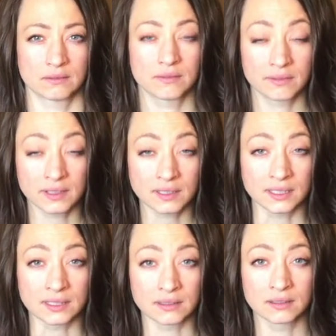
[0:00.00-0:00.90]

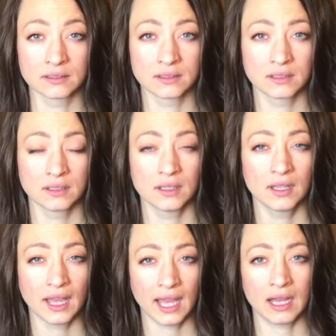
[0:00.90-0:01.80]
Feeling.
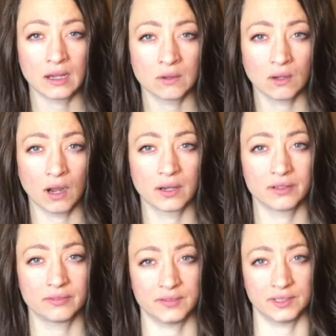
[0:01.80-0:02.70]
How are you
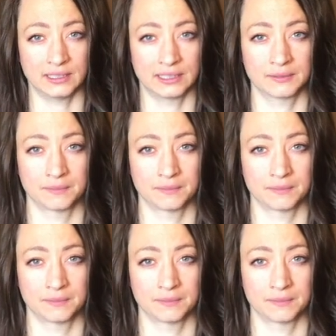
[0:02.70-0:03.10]
feeling?